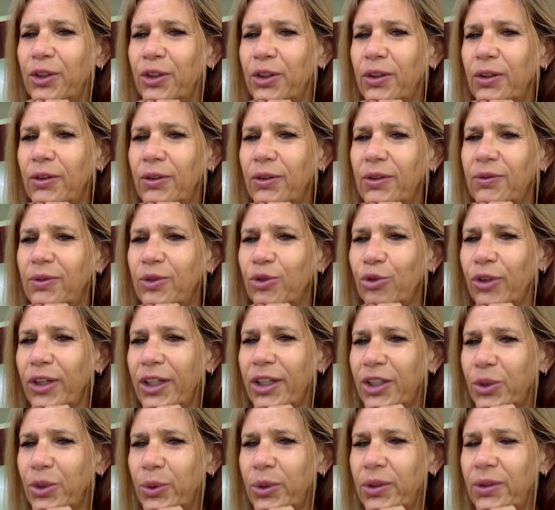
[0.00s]
or
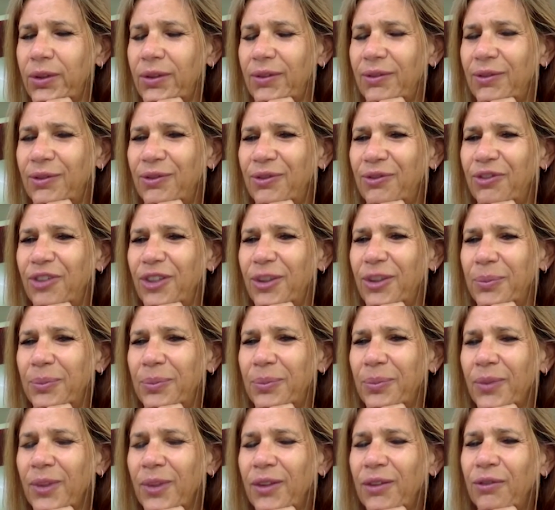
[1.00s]
graduate from
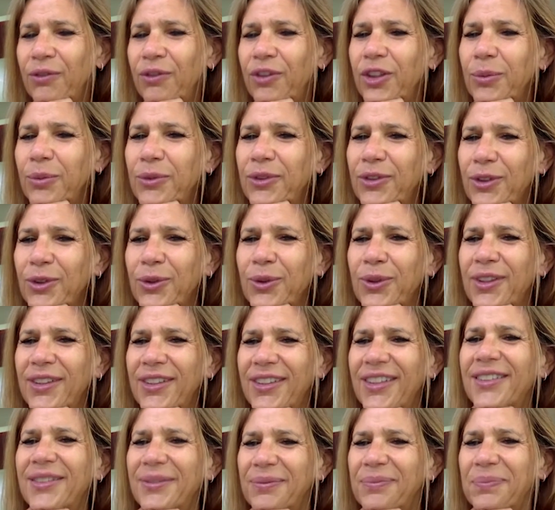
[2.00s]
film school?
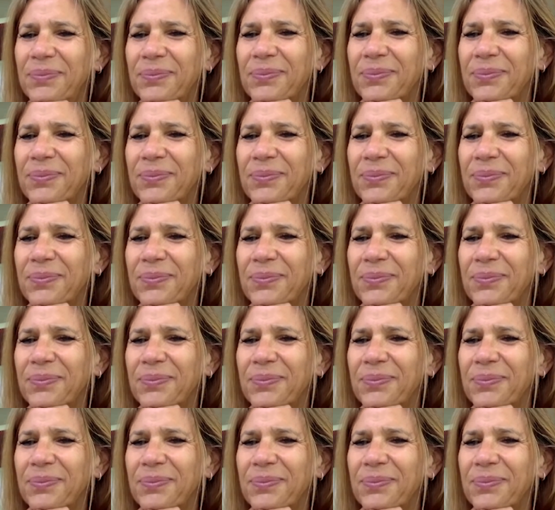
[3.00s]
And